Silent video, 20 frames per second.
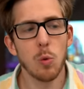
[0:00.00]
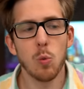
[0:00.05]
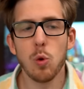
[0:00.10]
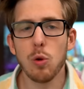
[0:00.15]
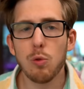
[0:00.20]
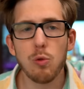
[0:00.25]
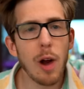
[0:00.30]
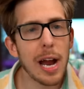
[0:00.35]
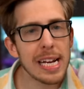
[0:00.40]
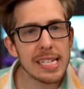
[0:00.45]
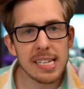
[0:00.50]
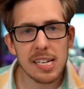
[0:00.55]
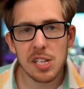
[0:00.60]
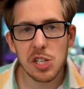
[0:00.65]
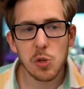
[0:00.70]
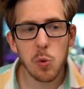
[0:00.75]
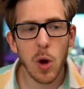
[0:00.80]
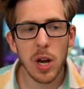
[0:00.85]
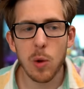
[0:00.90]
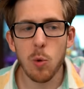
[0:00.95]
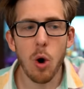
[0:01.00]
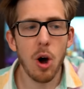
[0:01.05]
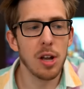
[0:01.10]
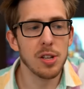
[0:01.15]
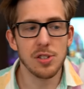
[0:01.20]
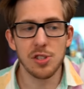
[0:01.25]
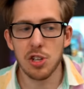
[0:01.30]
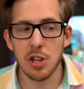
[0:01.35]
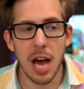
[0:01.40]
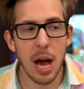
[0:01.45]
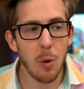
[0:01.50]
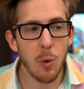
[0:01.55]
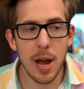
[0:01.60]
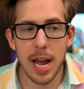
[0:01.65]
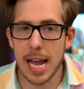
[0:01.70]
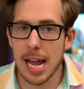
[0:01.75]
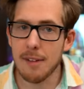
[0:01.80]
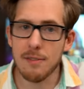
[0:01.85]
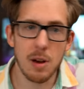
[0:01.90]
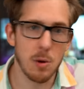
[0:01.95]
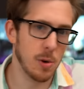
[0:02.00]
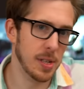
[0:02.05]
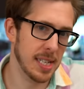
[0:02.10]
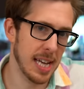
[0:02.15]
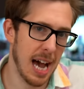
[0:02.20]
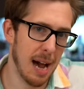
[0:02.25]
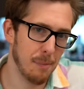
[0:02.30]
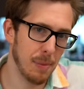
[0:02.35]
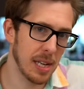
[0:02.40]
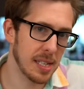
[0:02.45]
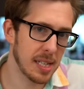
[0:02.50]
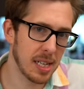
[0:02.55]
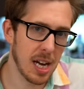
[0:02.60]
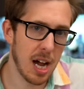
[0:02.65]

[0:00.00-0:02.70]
we'll raise it to twenty-one, so that way everyone's happy. It's a